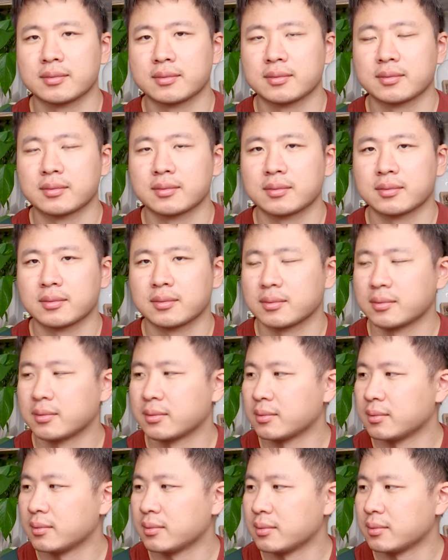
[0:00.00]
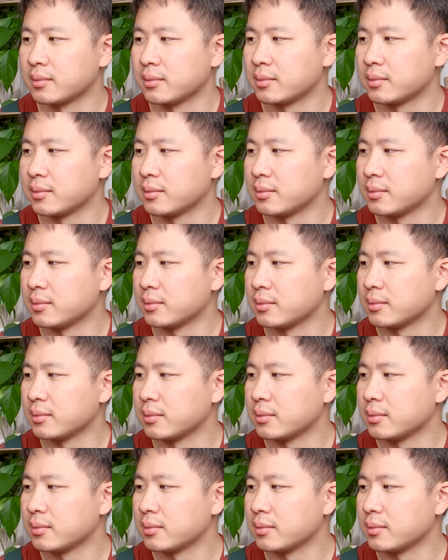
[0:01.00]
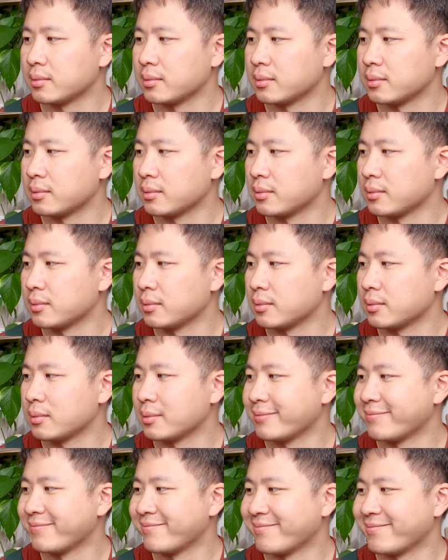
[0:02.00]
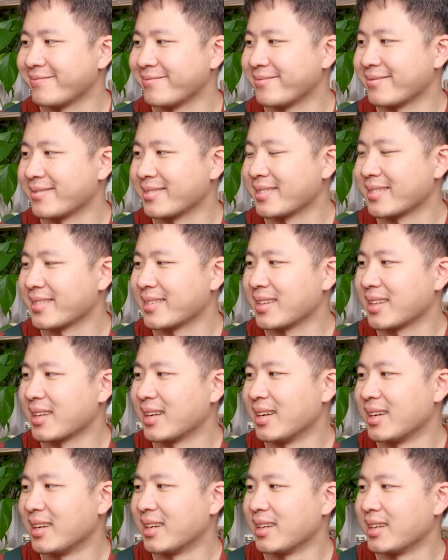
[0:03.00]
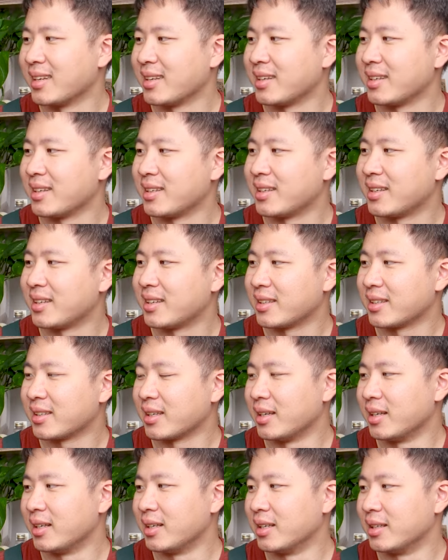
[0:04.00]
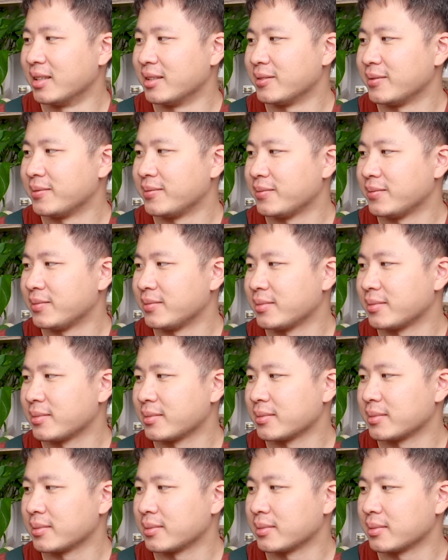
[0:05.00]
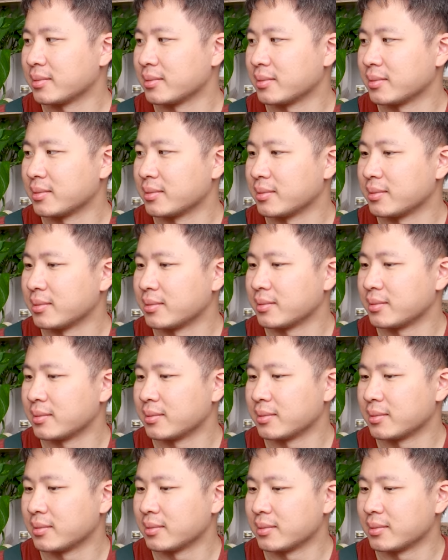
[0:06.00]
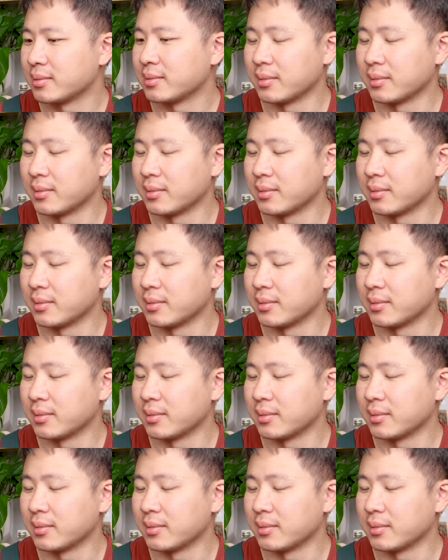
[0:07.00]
This person isn't speaking.